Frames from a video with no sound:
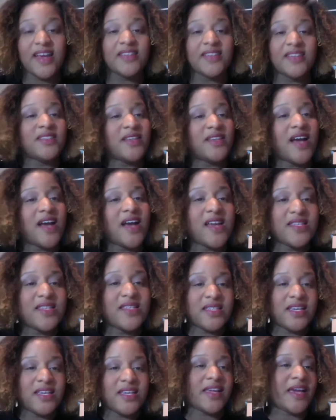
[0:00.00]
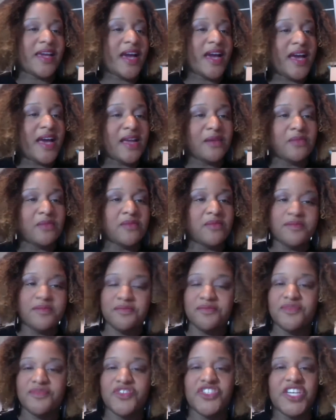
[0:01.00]
honestly, like, I am
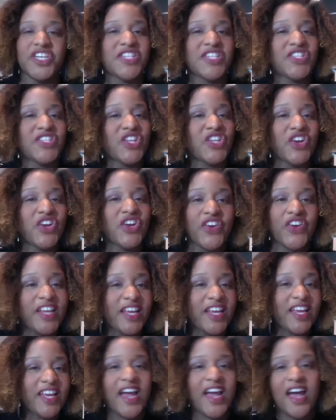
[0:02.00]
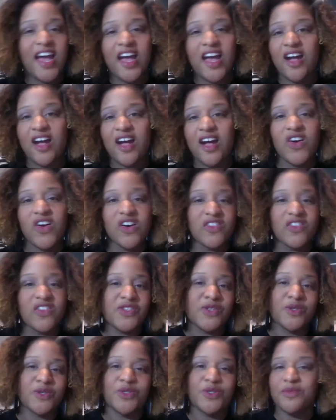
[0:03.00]
just learning how all the
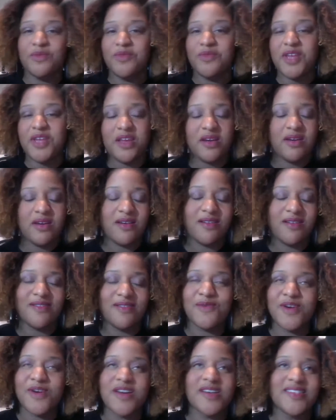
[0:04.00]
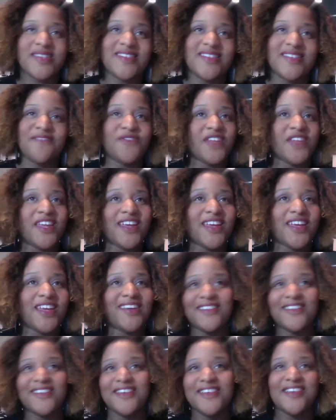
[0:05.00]
social media works. I feel like
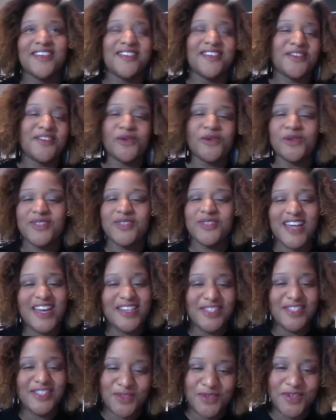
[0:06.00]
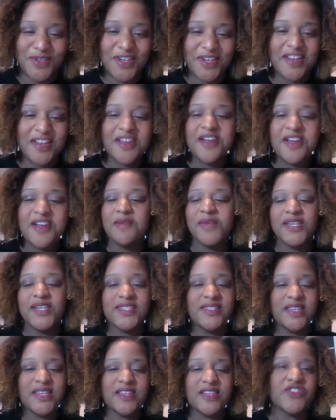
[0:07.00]
an old dinosaur because
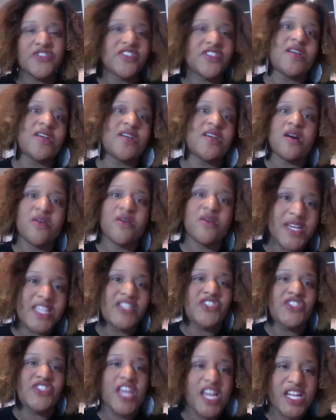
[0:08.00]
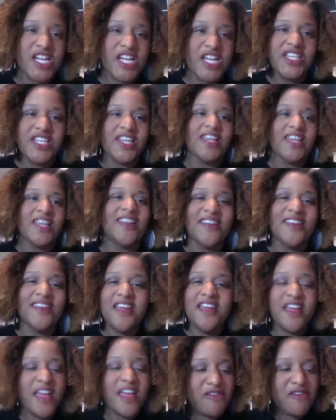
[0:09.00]
things are just always changing. And
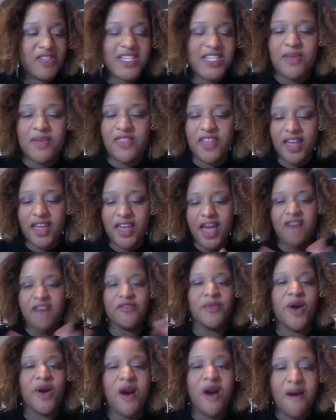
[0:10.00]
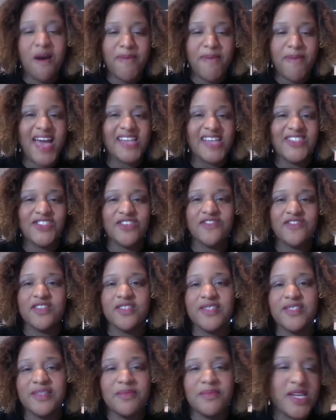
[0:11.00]
every time I think I have them all mastered, then
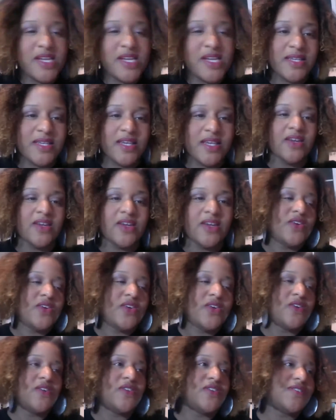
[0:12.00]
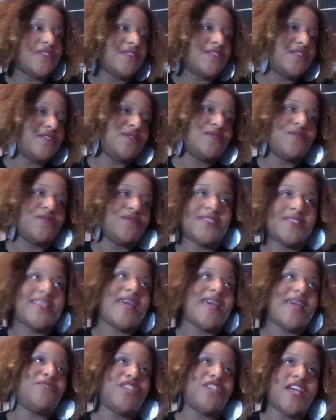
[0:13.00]
somebody is like, oh, there's a new
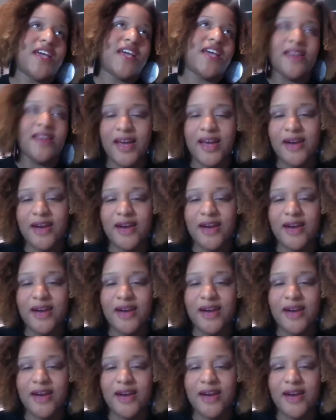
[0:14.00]
Snapchat out,